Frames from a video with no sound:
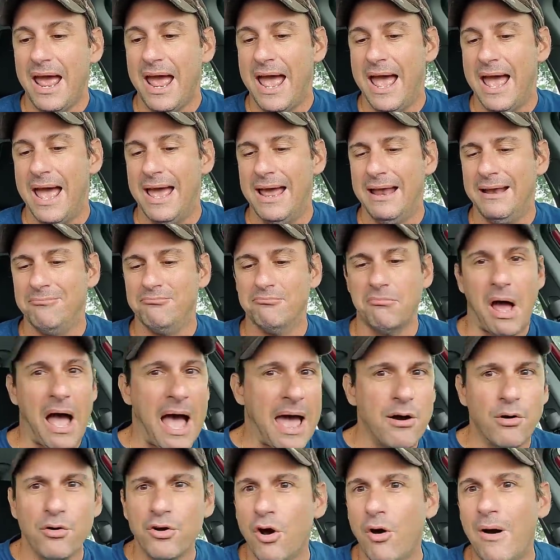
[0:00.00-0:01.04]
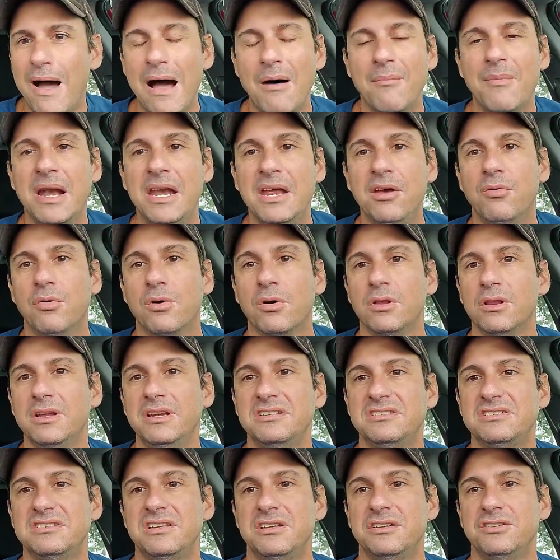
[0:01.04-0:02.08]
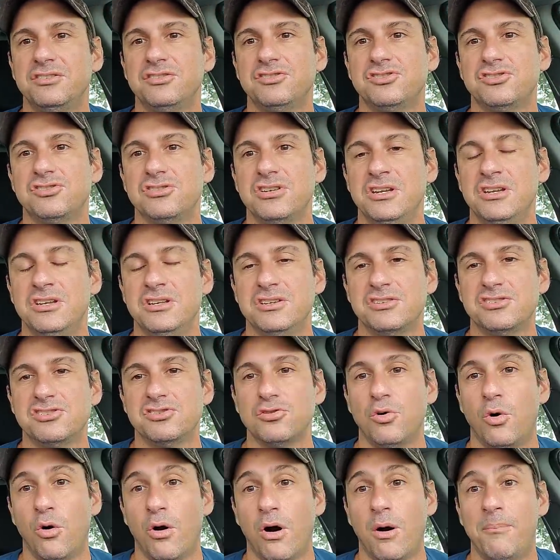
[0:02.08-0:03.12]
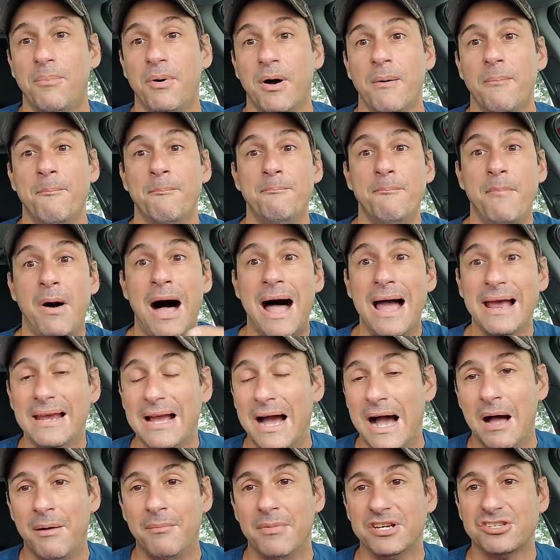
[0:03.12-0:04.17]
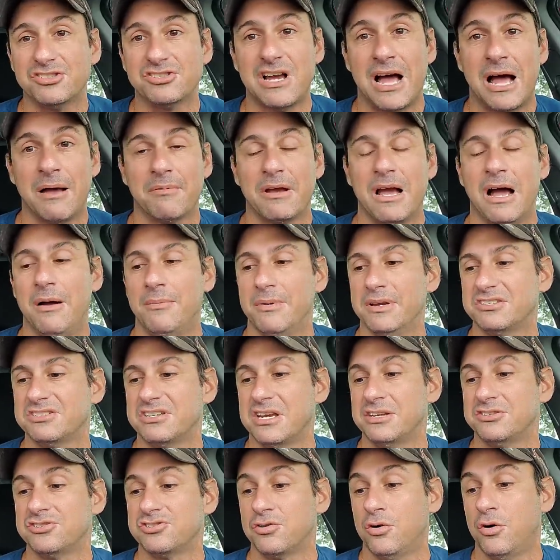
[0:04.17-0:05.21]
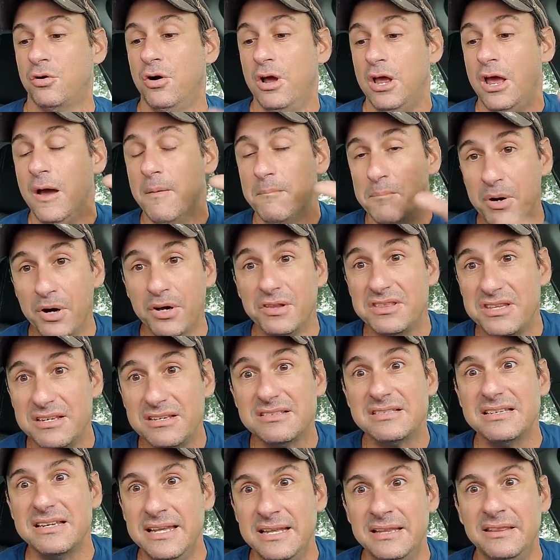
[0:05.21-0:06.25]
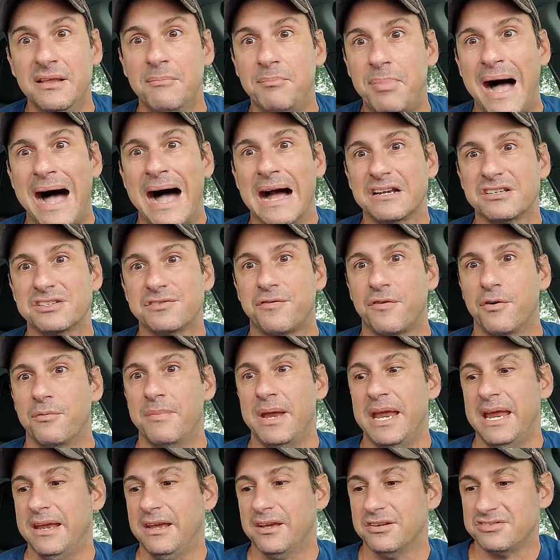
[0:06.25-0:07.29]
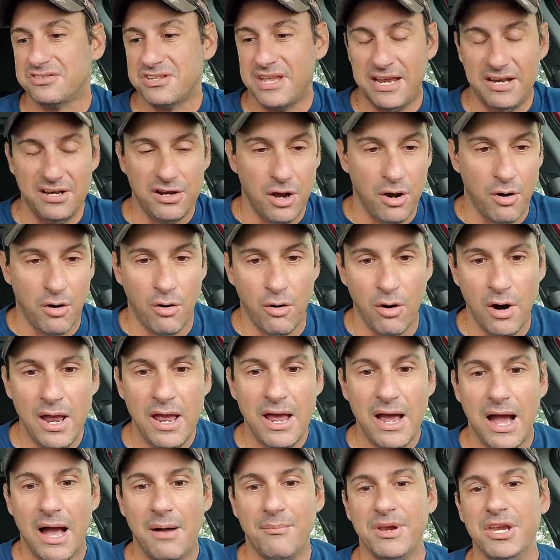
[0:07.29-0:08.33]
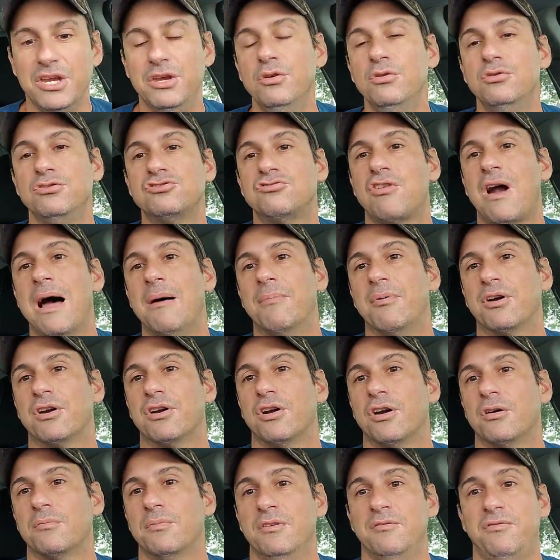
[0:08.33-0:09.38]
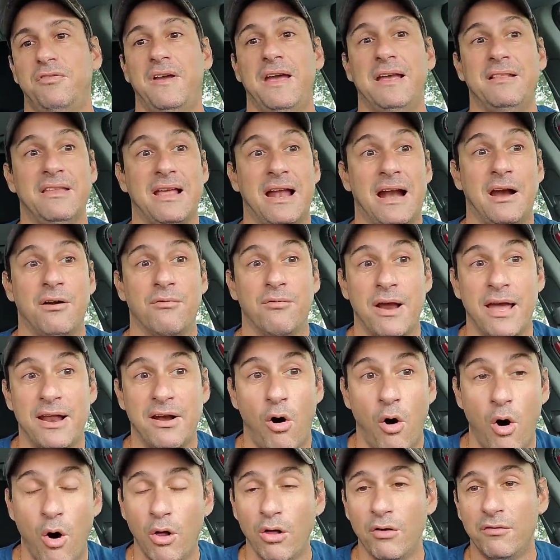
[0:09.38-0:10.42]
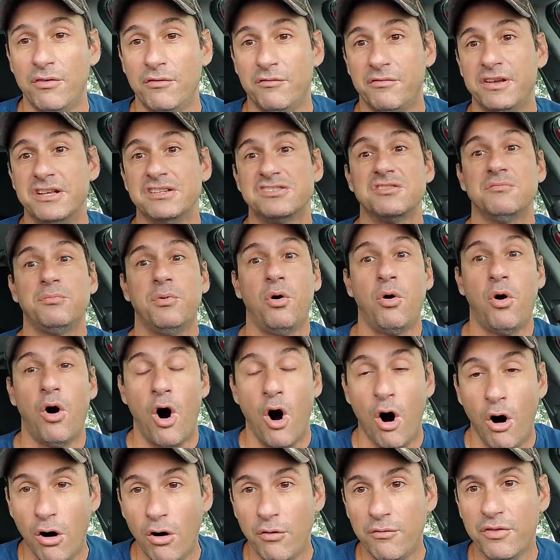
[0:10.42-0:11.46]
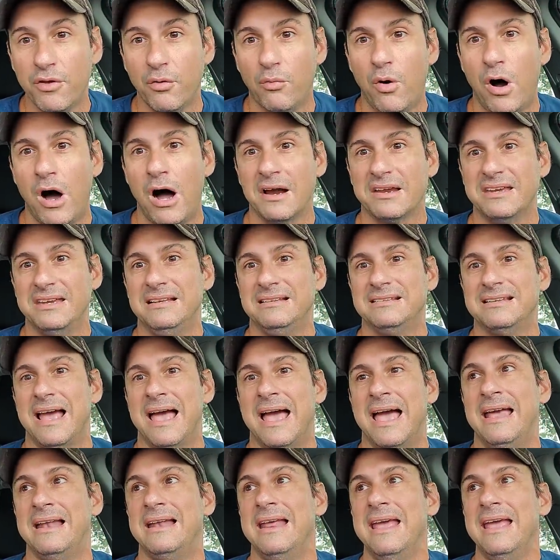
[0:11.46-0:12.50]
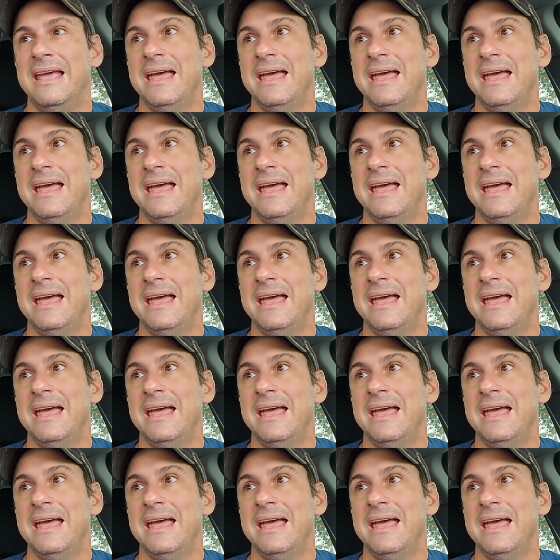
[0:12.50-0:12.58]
And I don't know how many were released in the store, but my comic shop, Comic Central, put this in the box for me because they know I'm a huge Robert Kirkman fan, that I read all of Invincible, all of The Walking Dead,